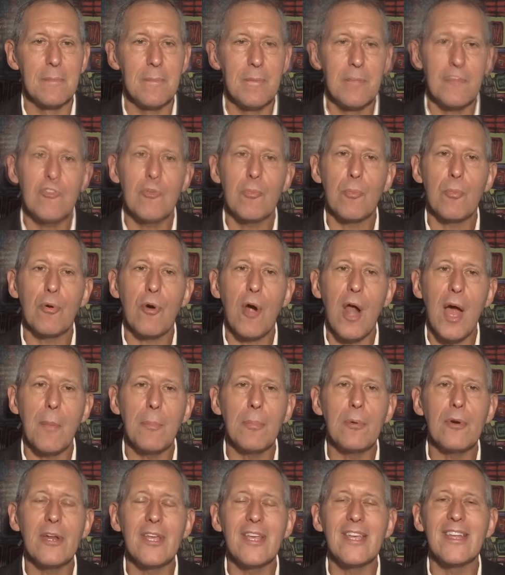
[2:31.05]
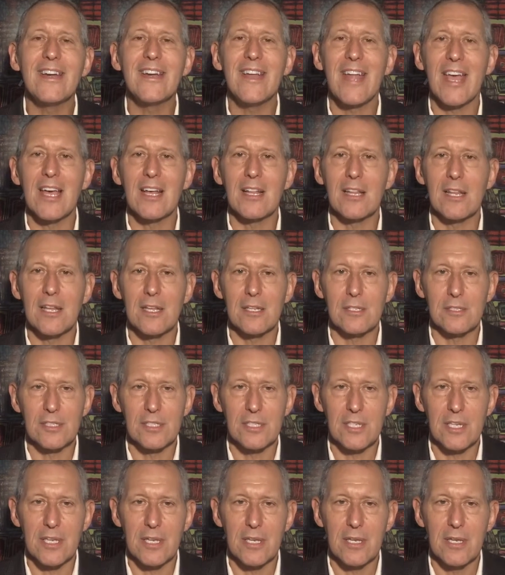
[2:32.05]
Is your property in an
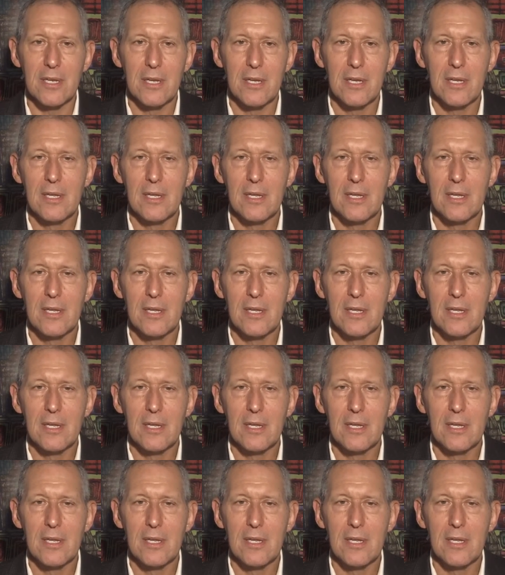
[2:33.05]
LLC?